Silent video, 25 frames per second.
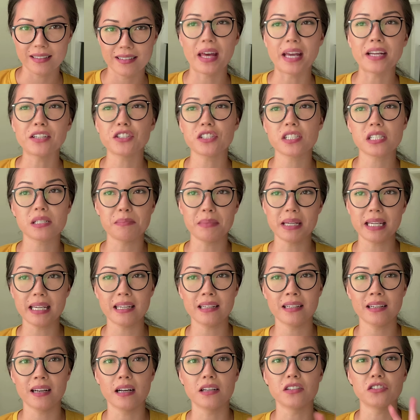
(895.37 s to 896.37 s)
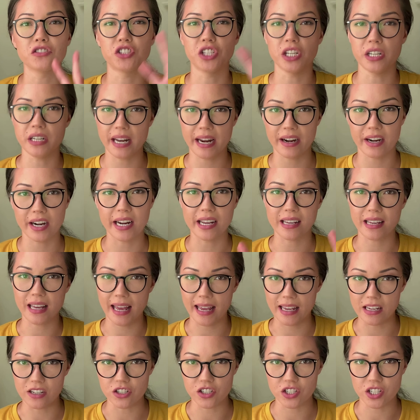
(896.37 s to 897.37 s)
They just mean generic
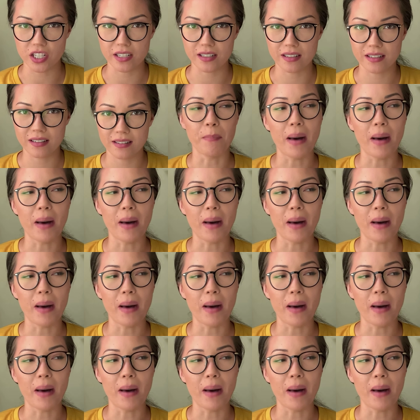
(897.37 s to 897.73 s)
Asian.